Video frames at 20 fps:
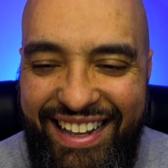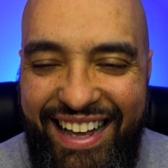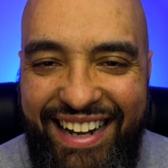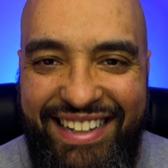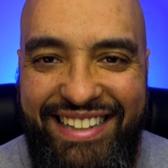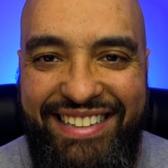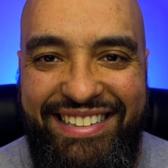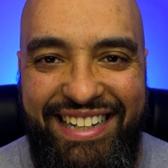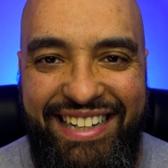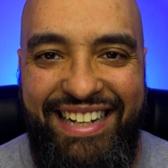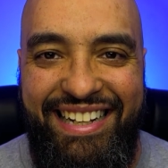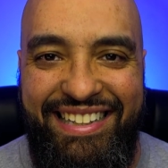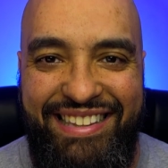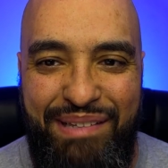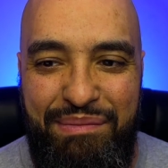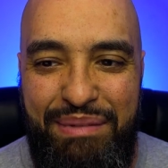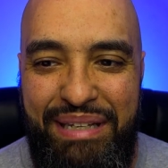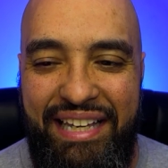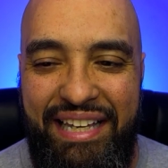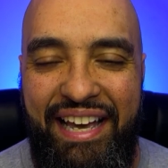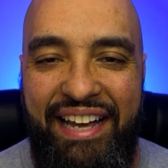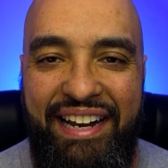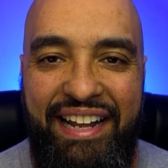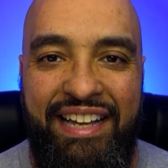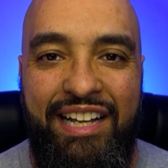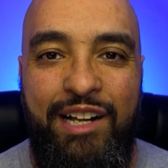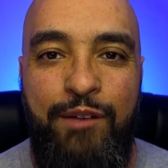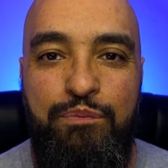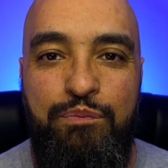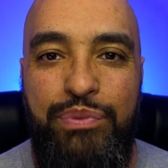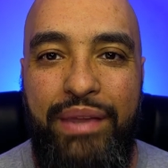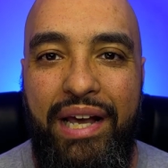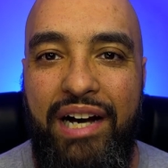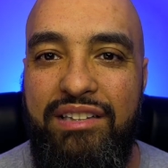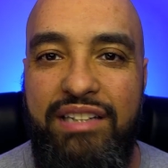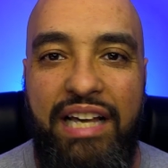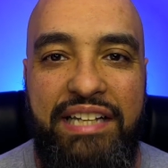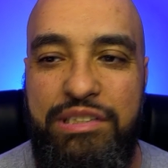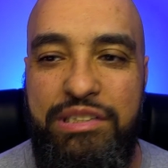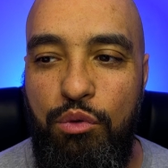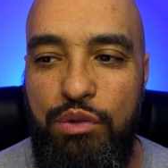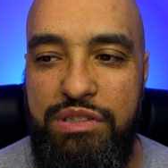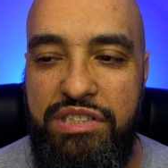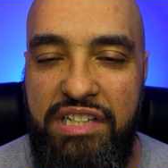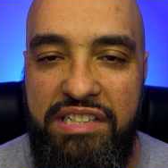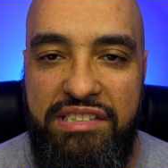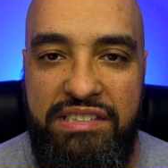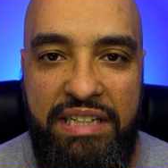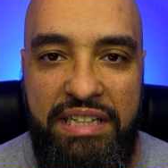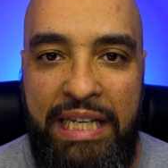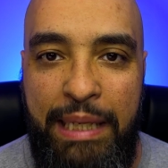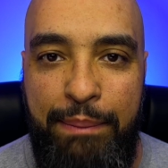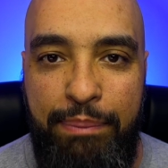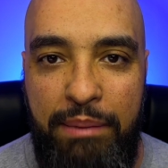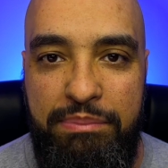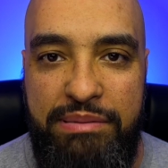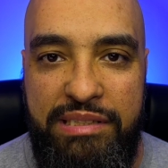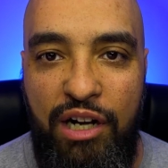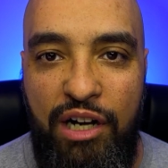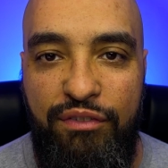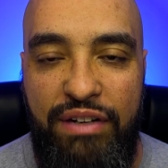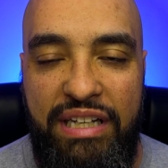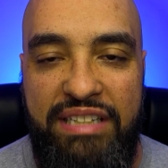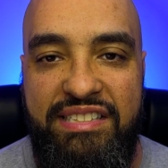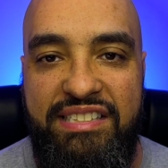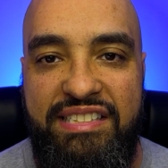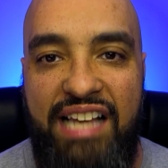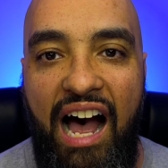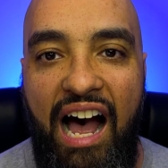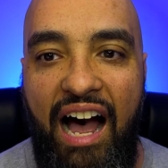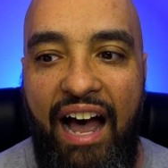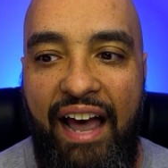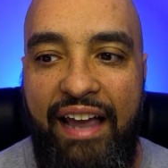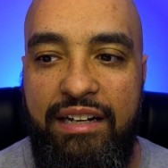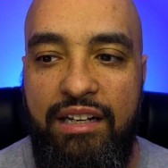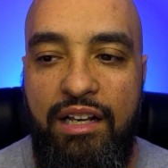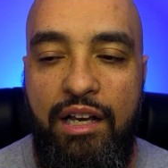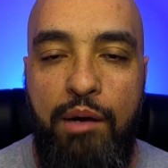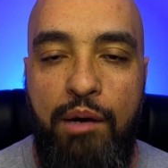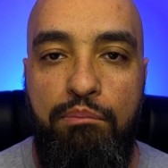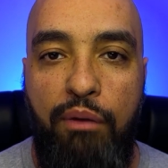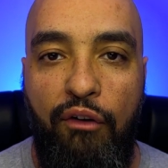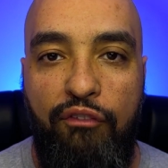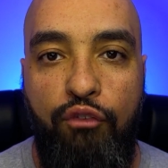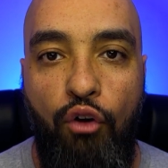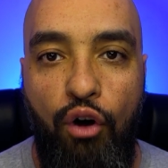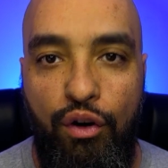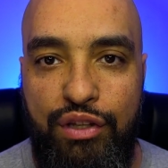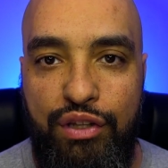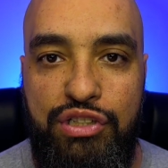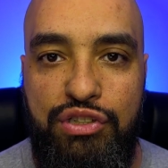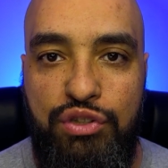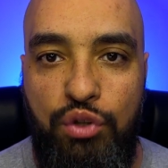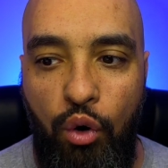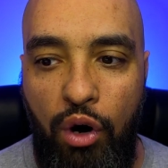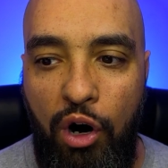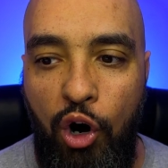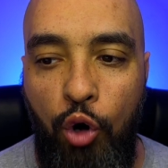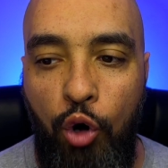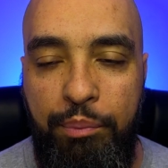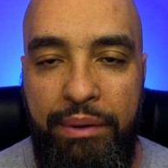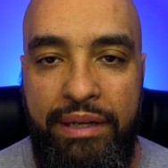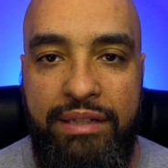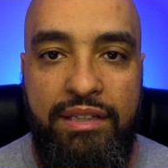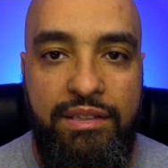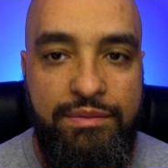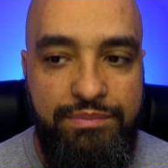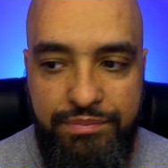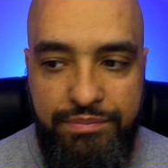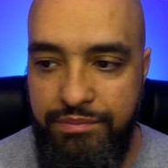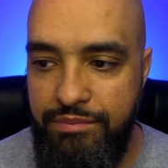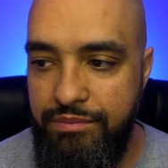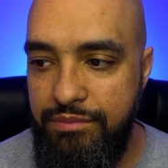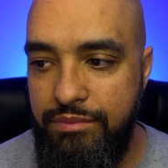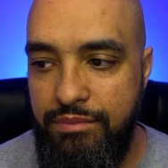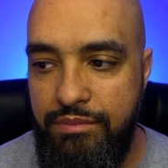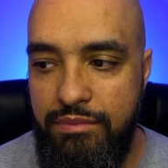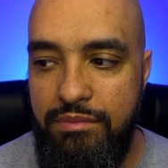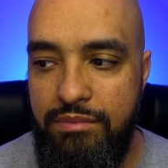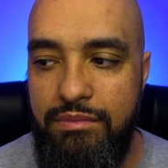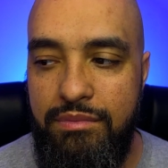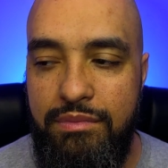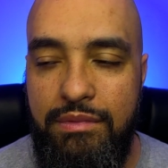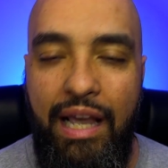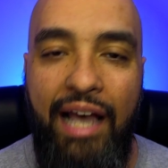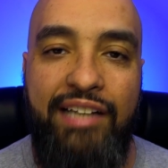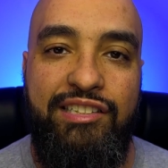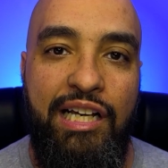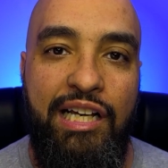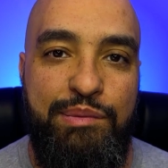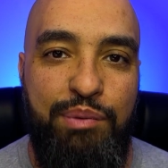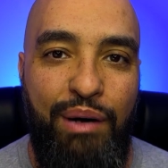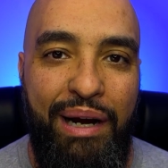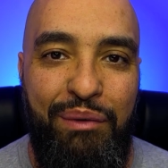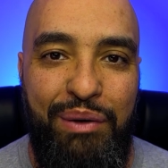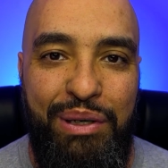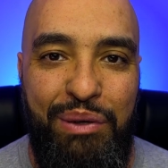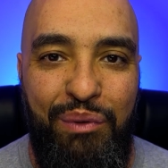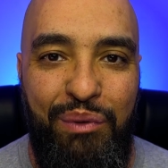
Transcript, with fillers: that he did at the beginning? Unless it was just to keep himself inside before the store opened. Actually, that's probably what it